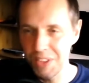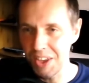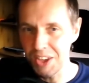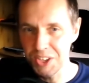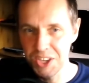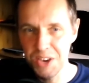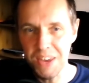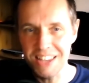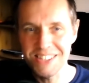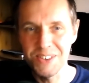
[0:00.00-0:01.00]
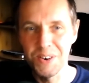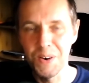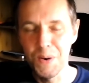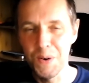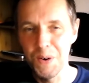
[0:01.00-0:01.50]
unit
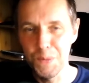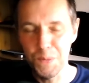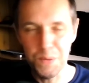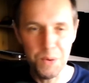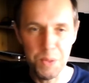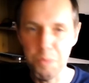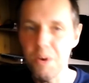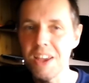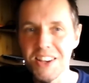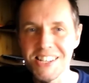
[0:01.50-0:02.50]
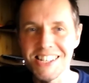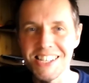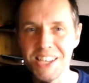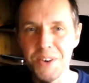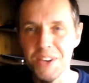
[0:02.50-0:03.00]
or the precursor to
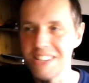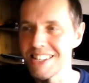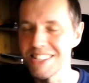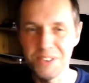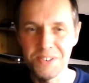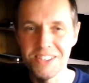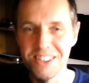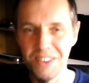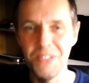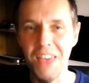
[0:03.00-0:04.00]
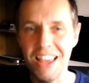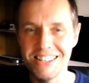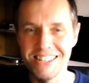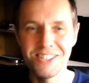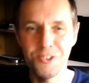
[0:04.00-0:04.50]
unit had sort of done that
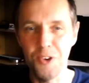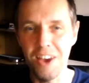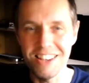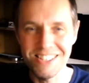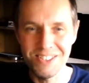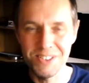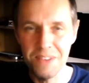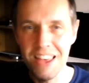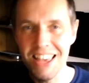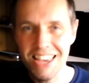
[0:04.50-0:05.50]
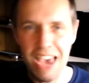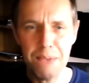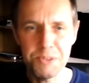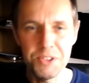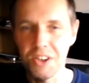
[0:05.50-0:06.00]
to try and sort of
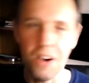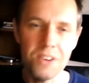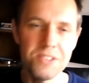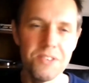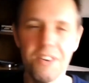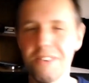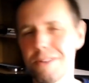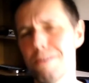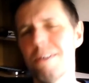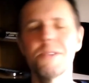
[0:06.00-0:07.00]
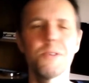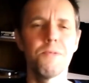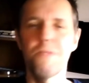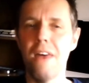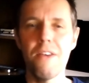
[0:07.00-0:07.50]
capture the Doctor. It's sort
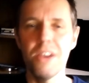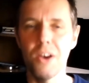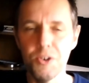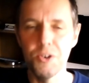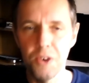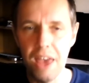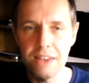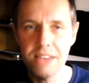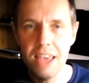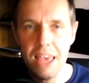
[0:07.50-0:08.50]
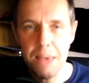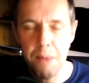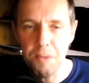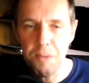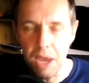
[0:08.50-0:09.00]
of very long and drawn out. It may
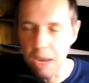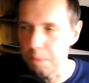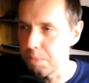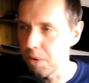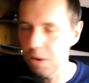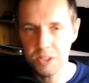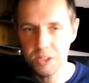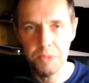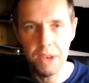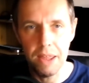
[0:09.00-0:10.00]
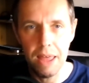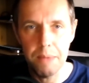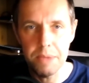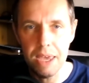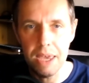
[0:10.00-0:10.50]
have been in the book or something like that.
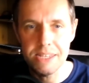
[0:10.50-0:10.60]
But yeah,